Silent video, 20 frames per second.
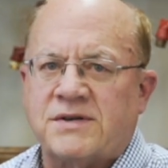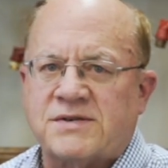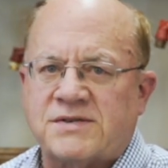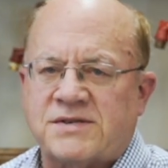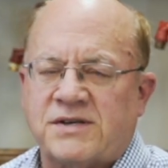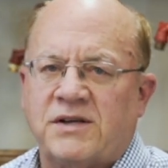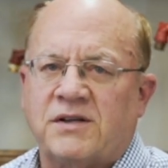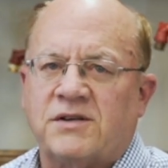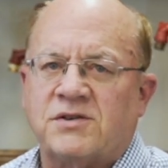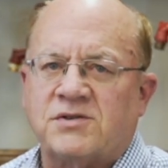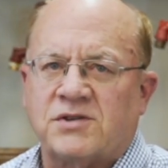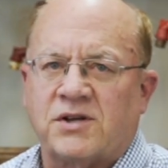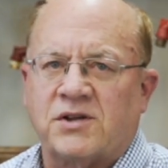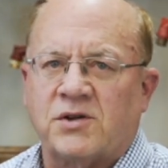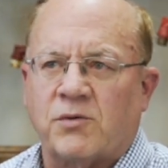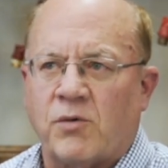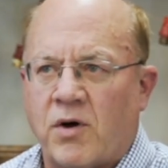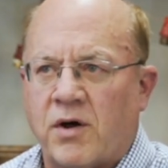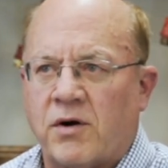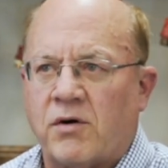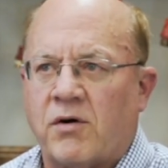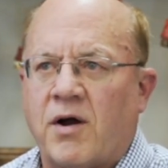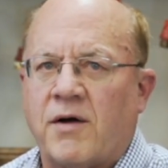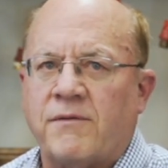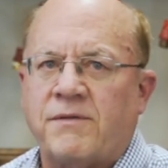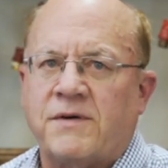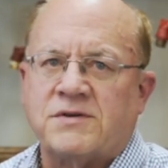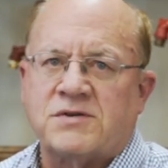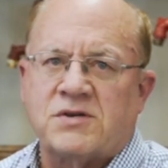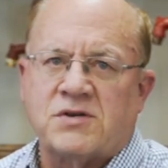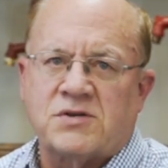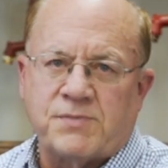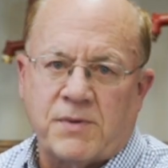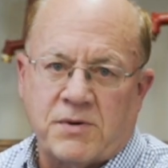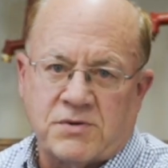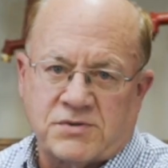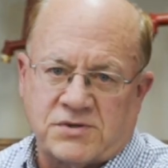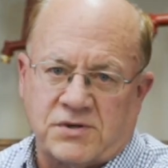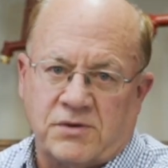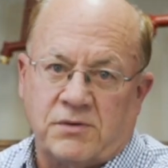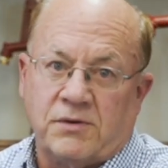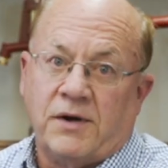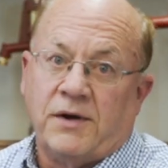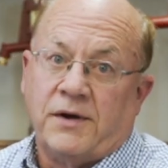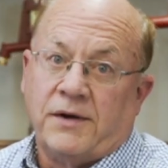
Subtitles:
seal and shut the water off as it's supposed to.